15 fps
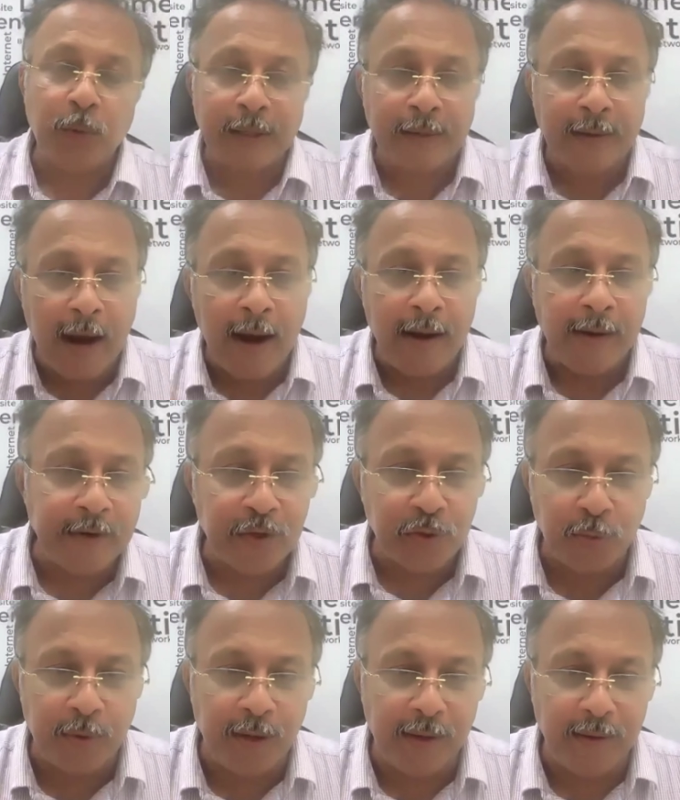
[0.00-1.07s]
You can add
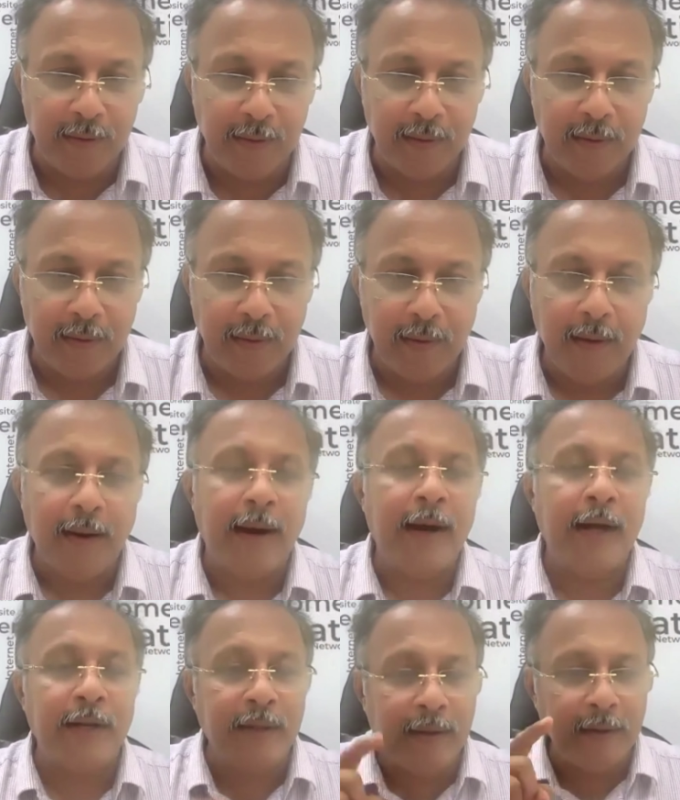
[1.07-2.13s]
it today
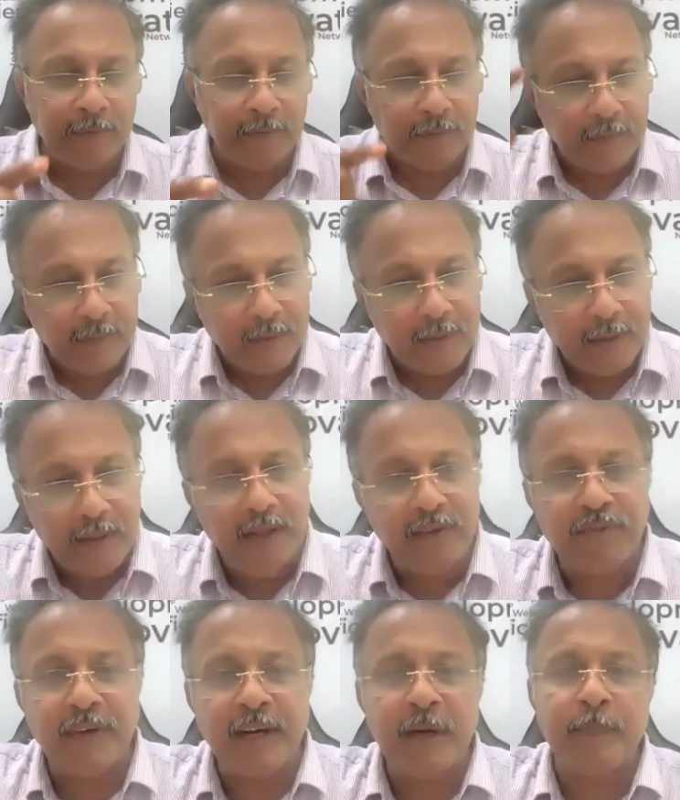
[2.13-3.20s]
and give
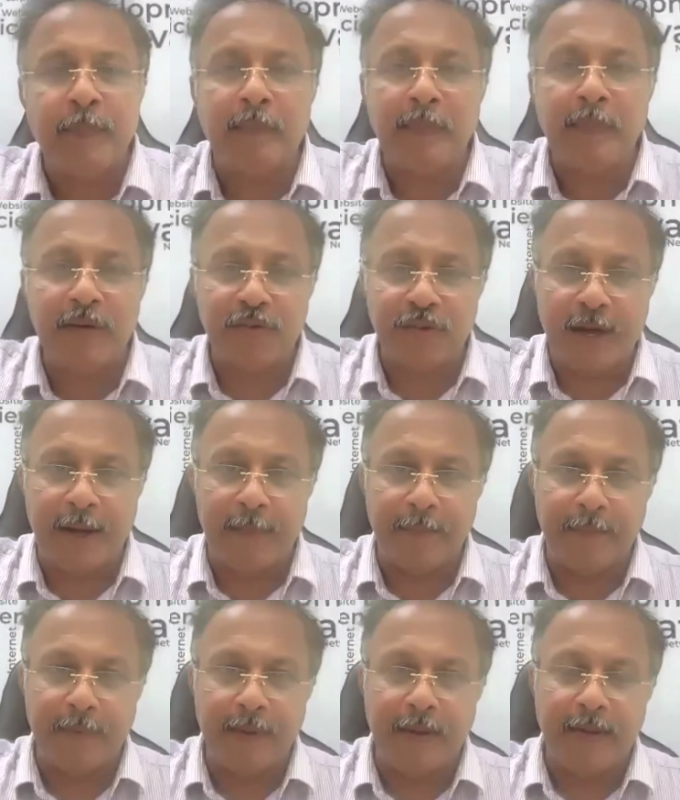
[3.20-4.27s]
different published time.